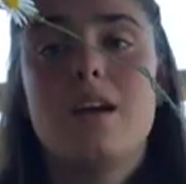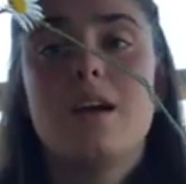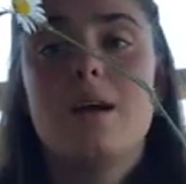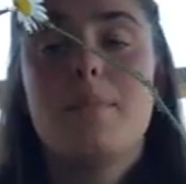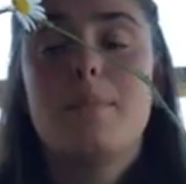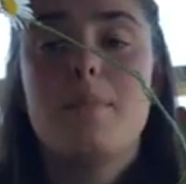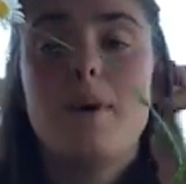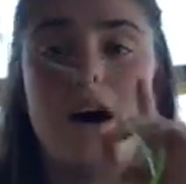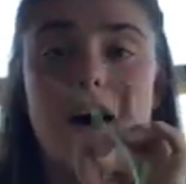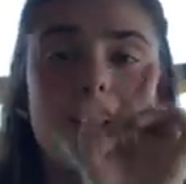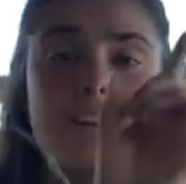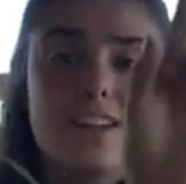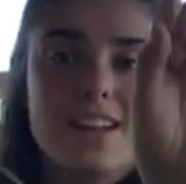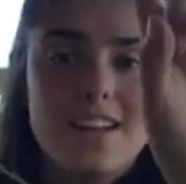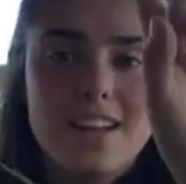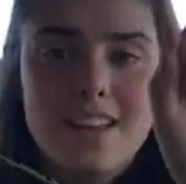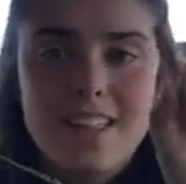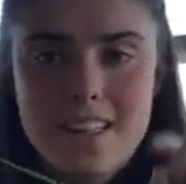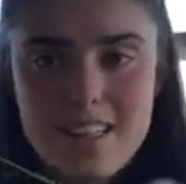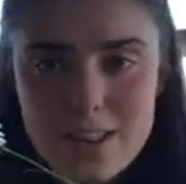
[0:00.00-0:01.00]
But
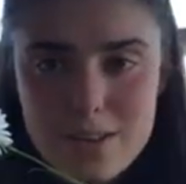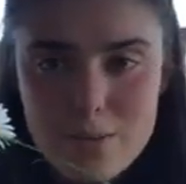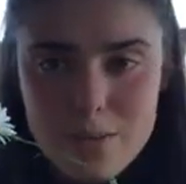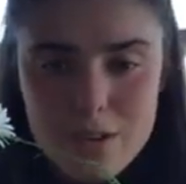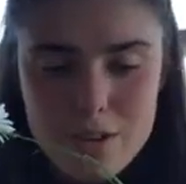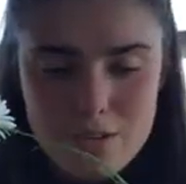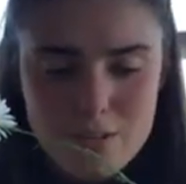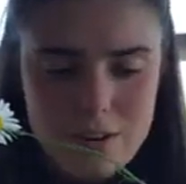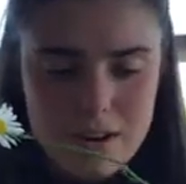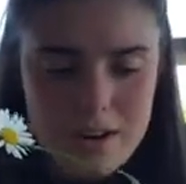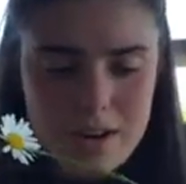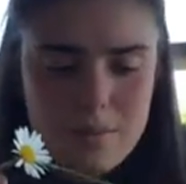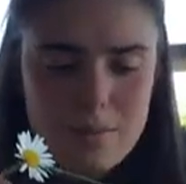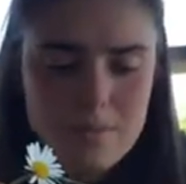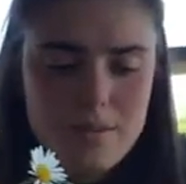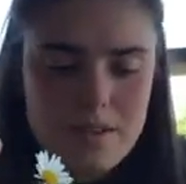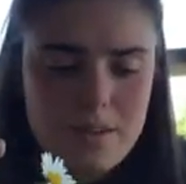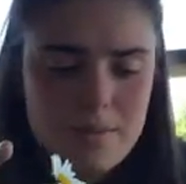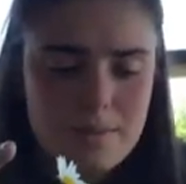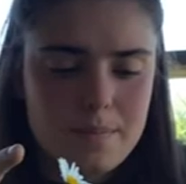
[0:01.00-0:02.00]
that's where the trick
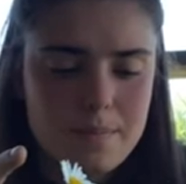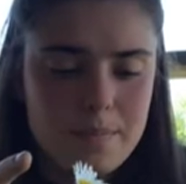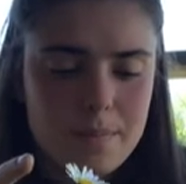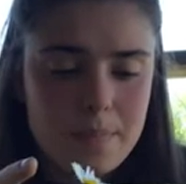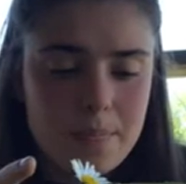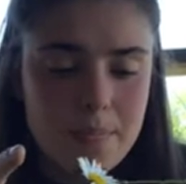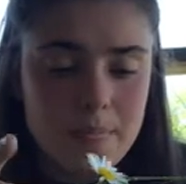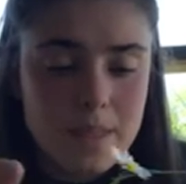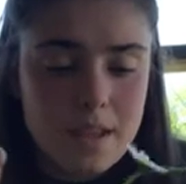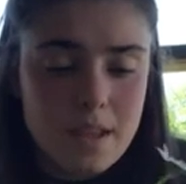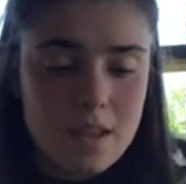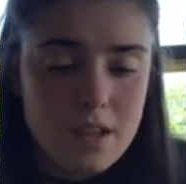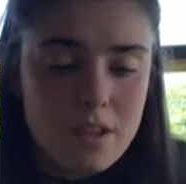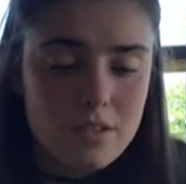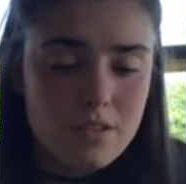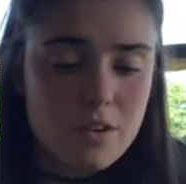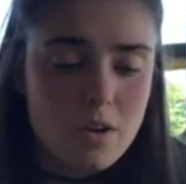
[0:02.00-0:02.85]
comes in.